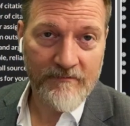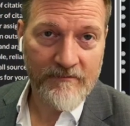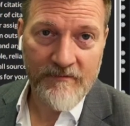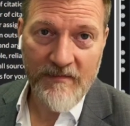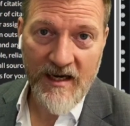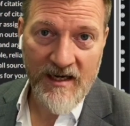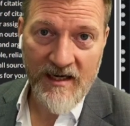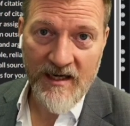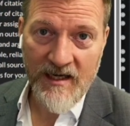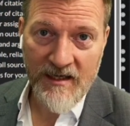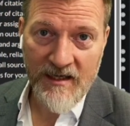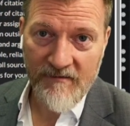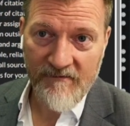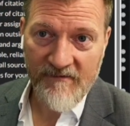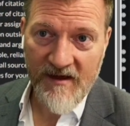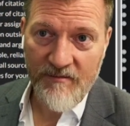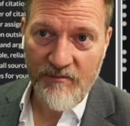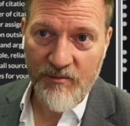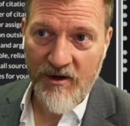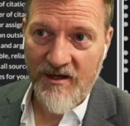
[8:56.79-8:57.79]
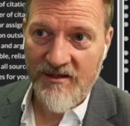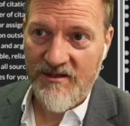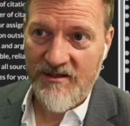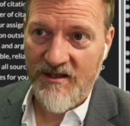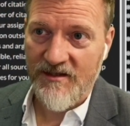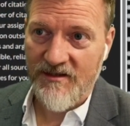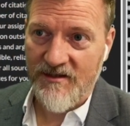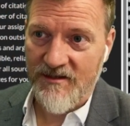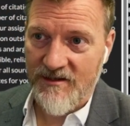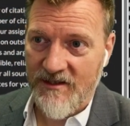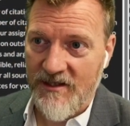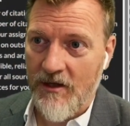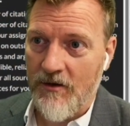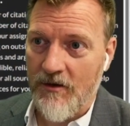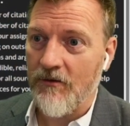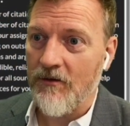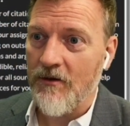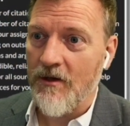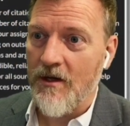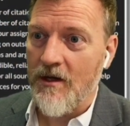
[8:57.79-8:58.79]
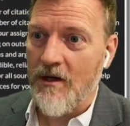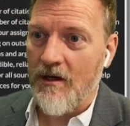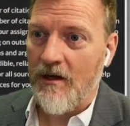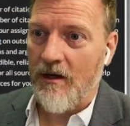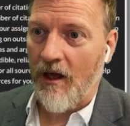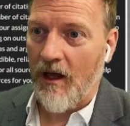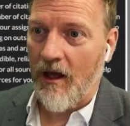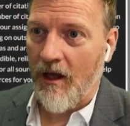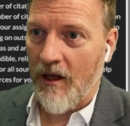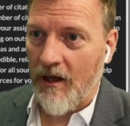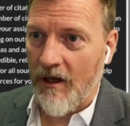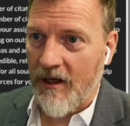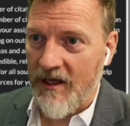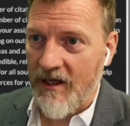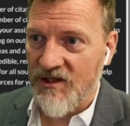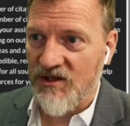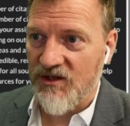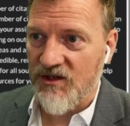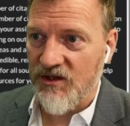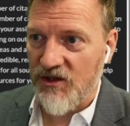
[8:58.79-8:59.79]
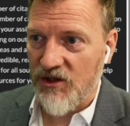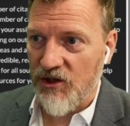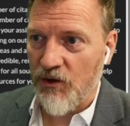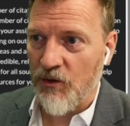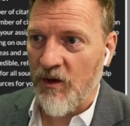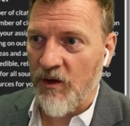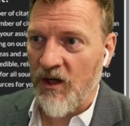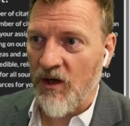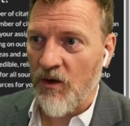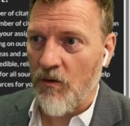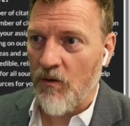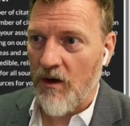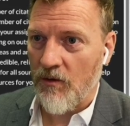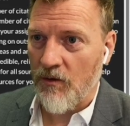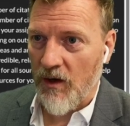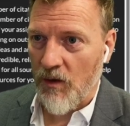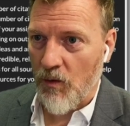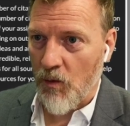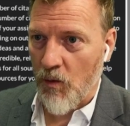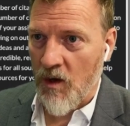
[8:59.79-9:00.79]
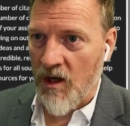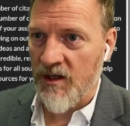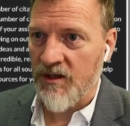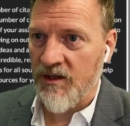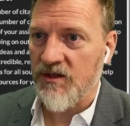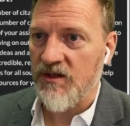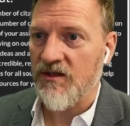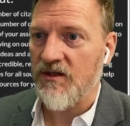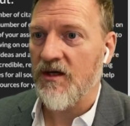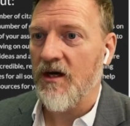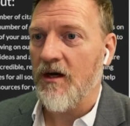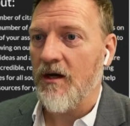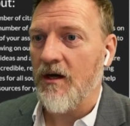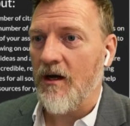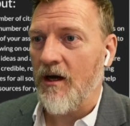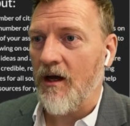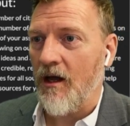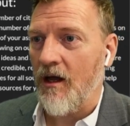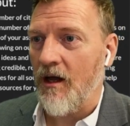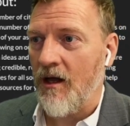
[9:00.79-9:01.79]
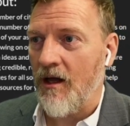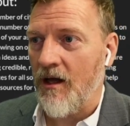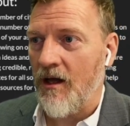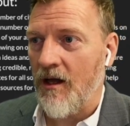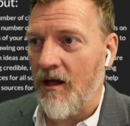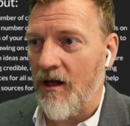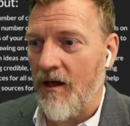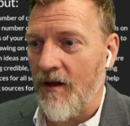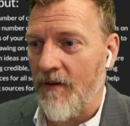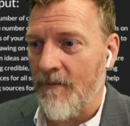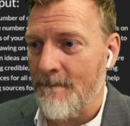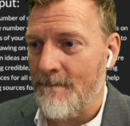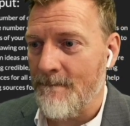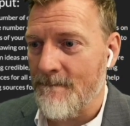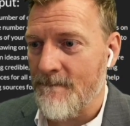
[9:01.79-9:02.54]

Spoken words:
in any of that process? So it's doing what we want. One